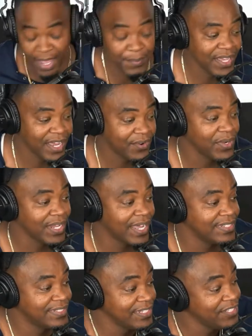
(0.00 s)
I mean, you got to
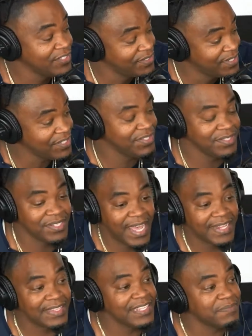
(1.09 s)
realize this is
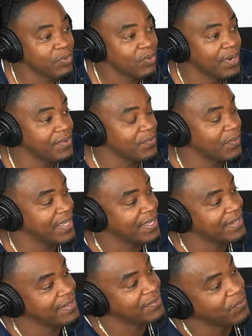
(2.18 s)
at this point
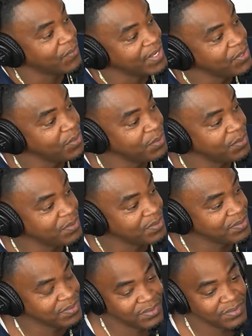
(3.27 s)
when we knew
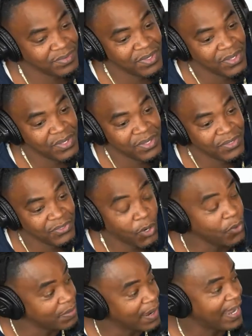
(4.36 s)

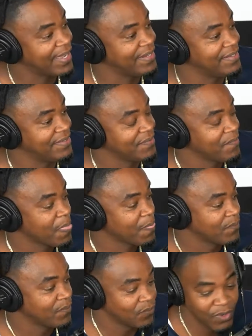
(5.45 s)
Joe Biden
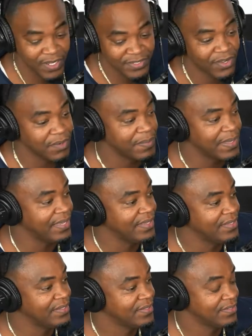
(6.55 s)
was going to
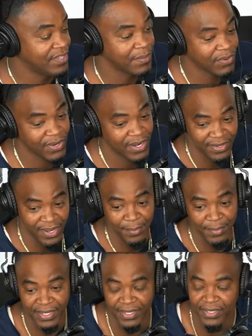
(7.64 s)
be the Democratic
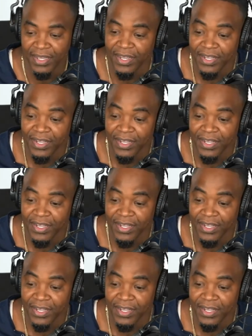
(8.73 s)
nominee.